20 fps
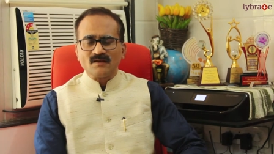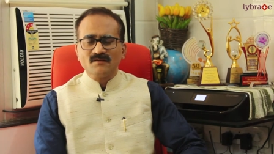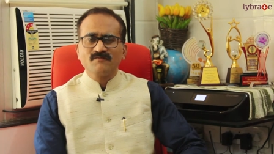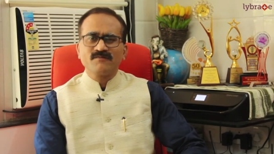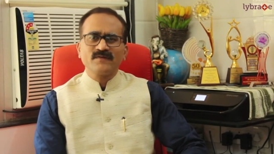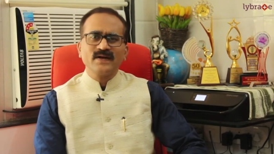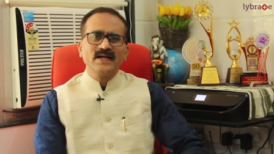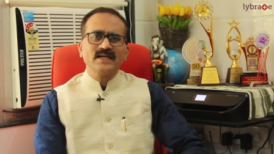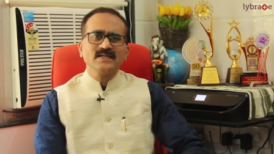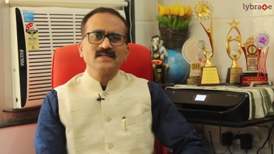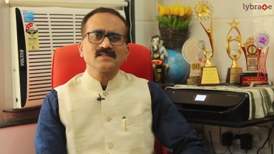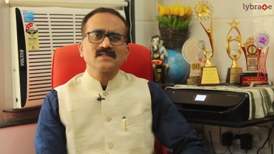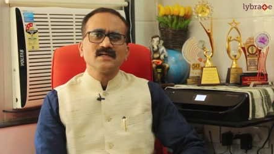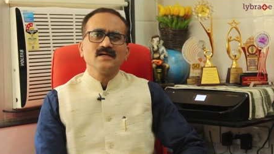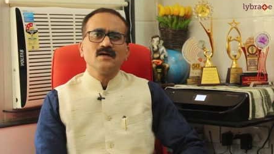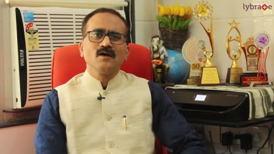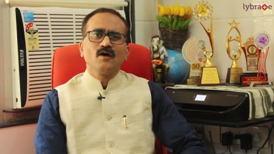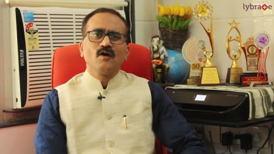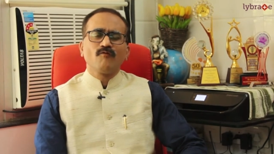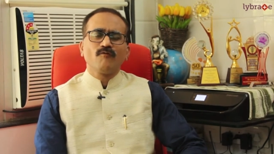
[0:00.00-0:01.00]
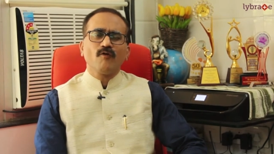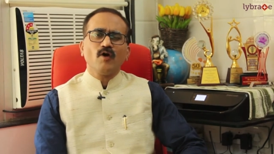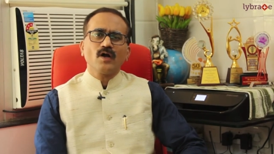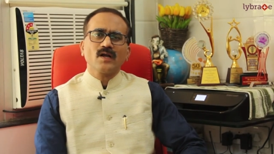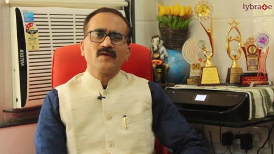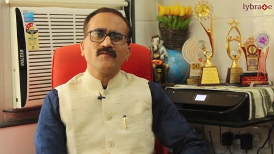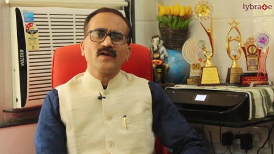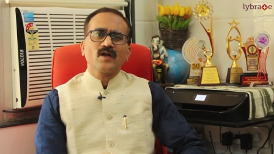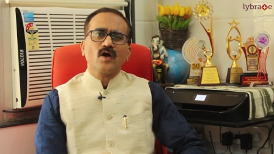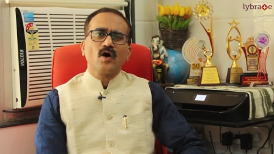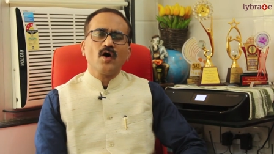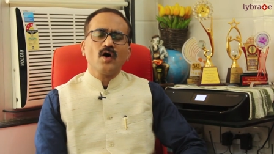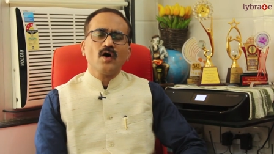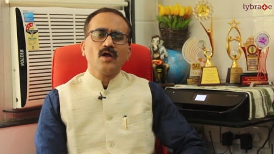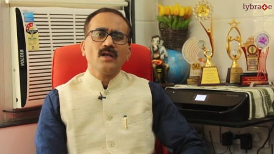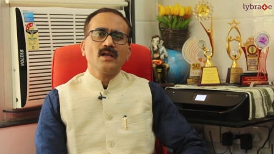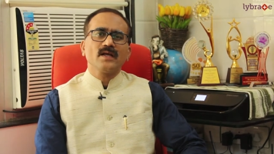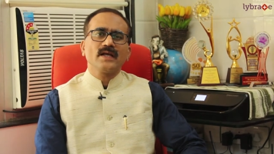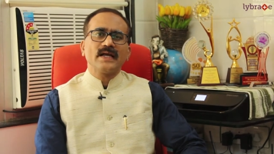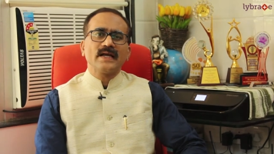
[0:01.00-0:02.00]
Friends, for our
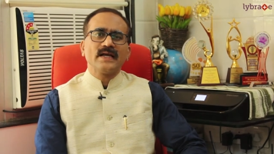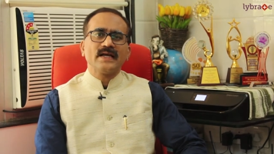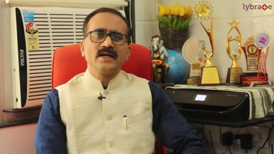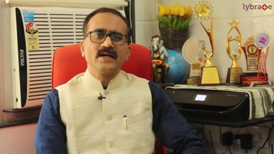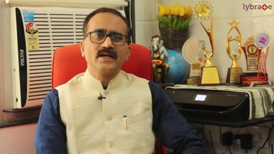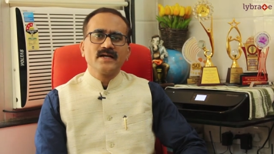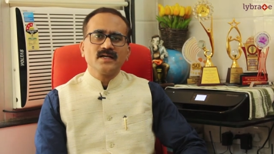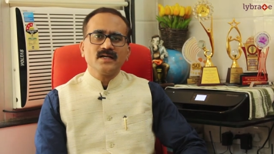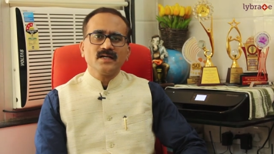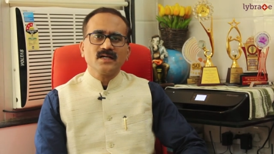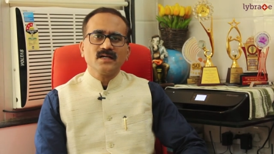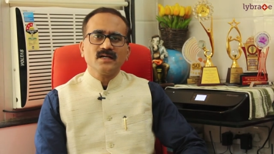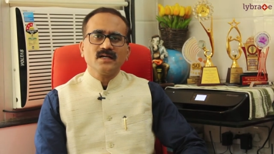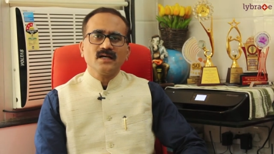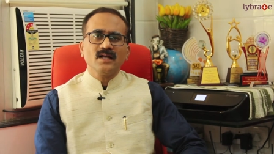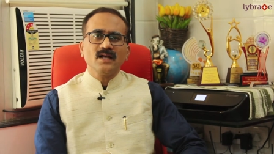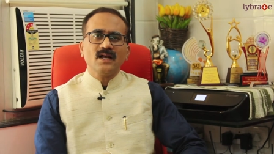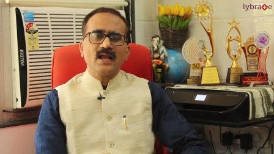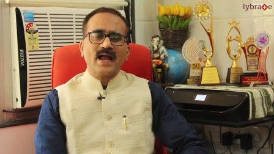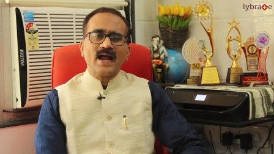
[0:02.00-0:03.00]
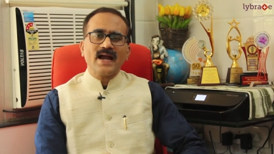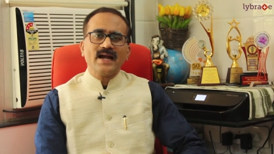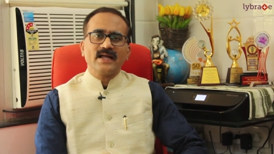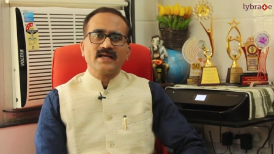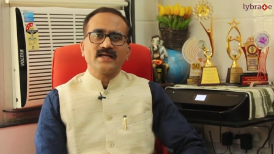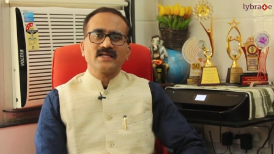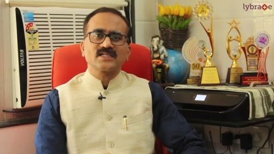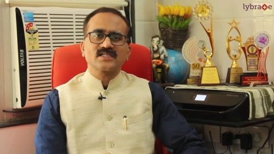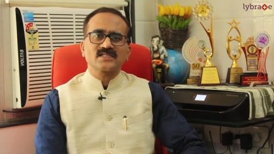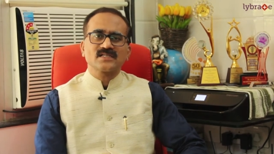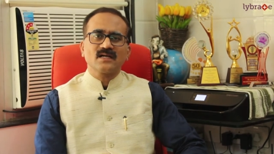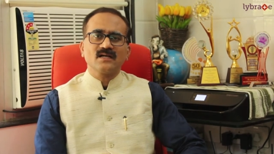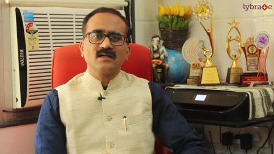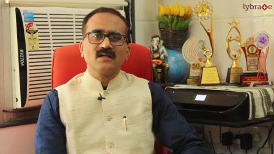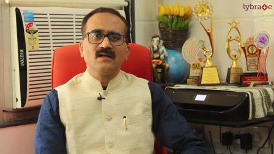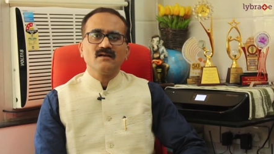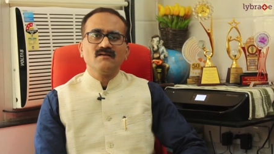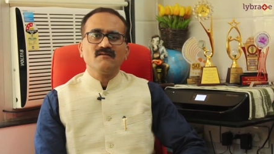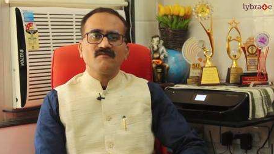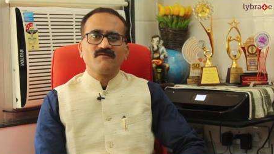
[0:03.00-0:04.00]
all internal and
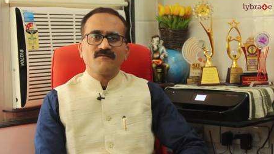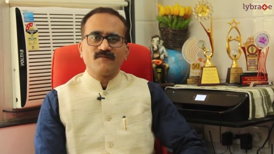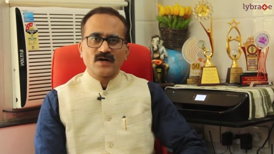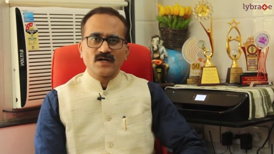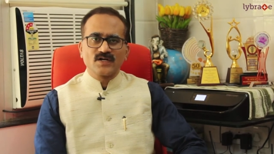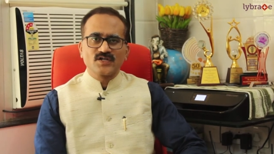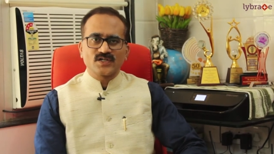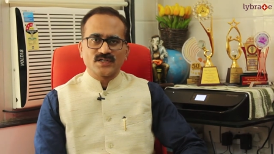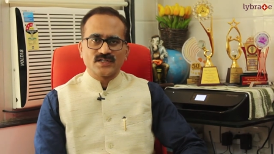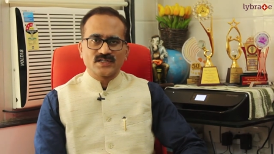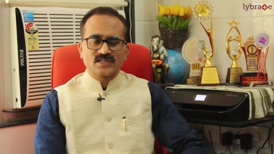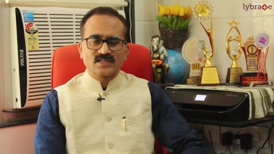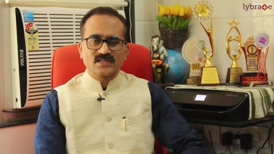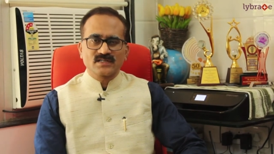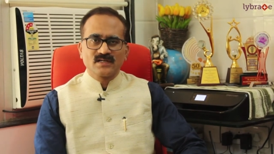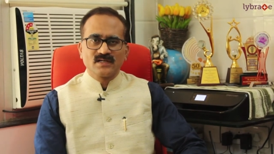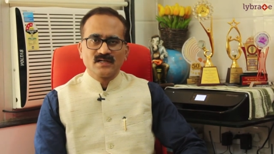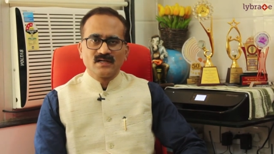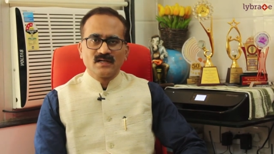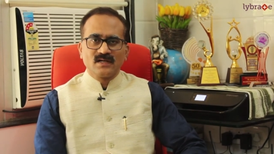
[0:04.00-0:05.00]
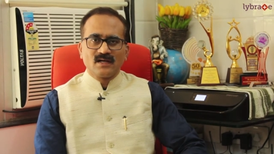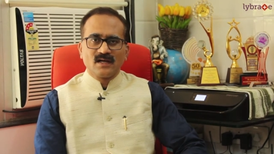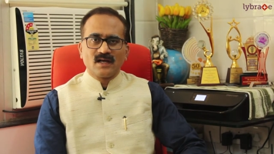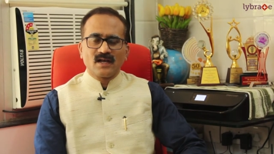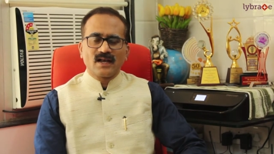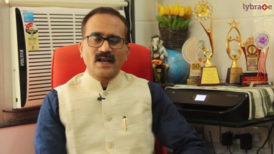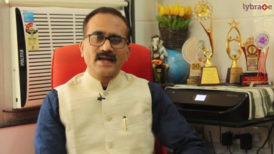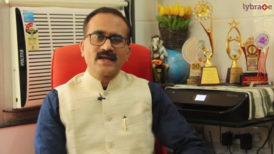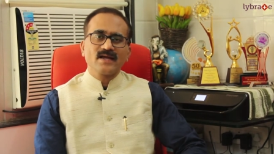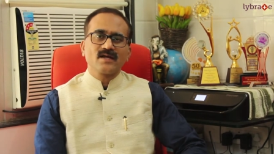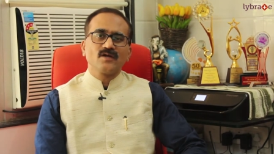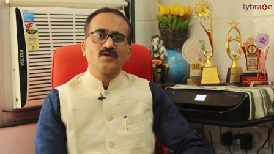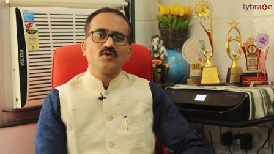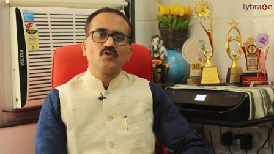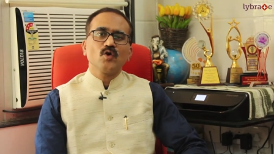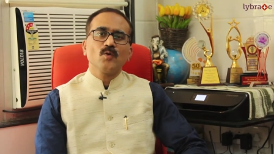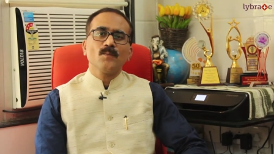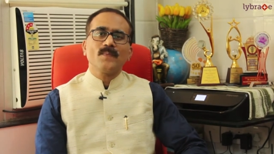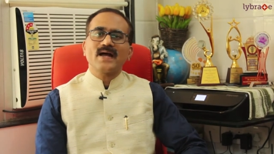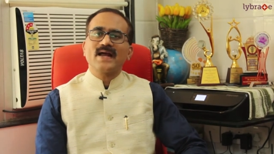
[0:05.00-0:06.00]
external functions, like you
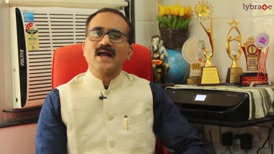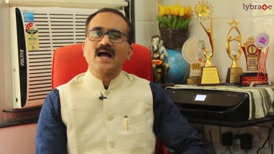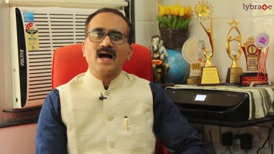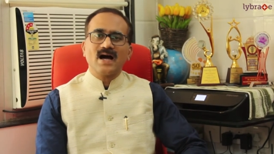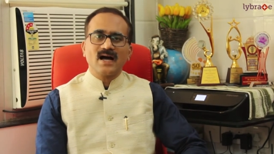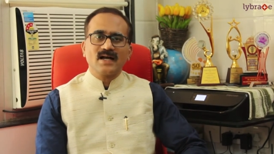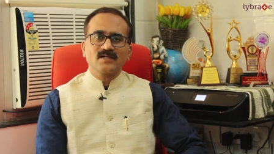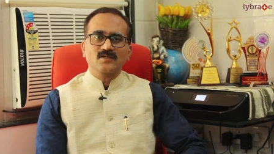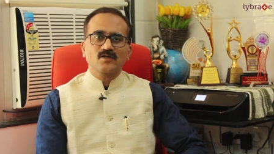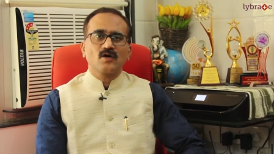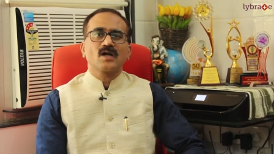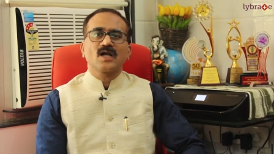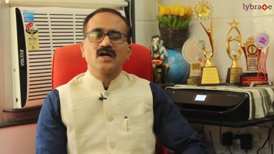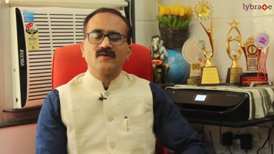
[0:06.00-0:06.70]
know my heart or